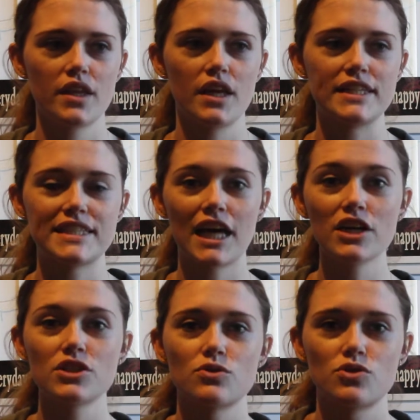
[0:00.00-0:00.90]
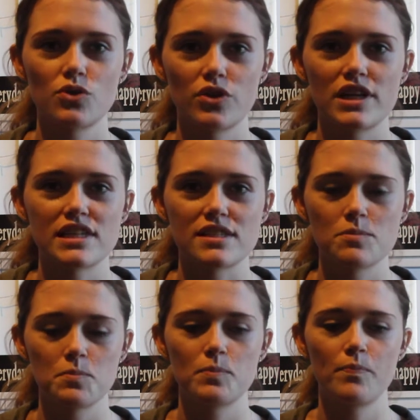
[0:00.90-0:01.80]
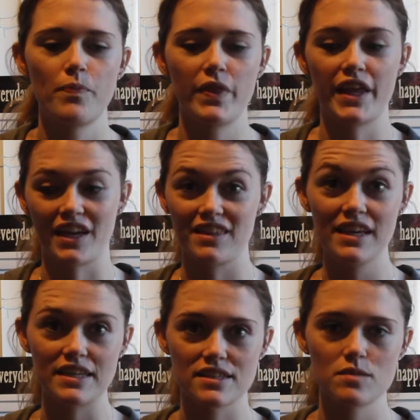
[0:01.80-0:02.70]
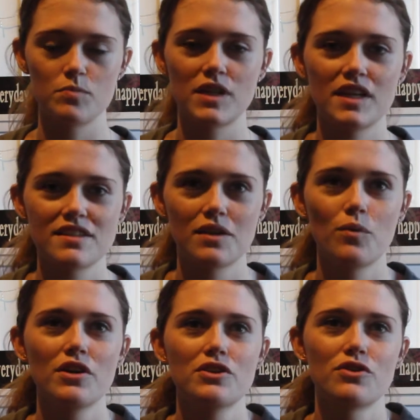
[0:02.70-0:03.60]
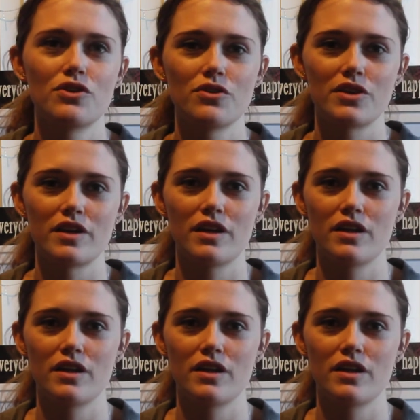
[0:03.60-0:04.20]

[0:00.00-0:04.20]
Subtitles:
and tell you stories like this because I want you to know that